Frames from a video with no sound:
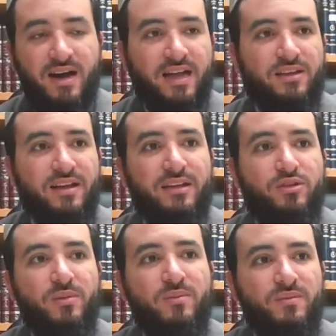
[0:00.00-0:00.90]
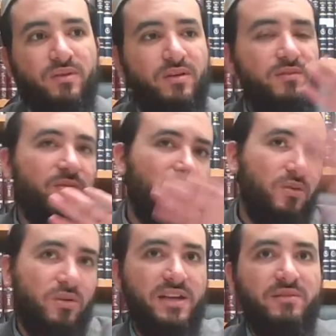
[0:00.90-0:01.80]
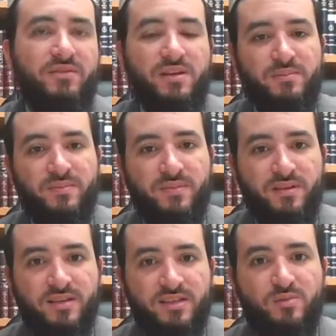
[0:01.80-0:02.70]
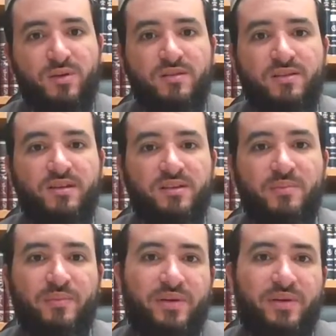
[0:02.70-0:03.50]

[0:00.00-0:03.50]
Adam of Kol HaNevi'im. It's one of the 13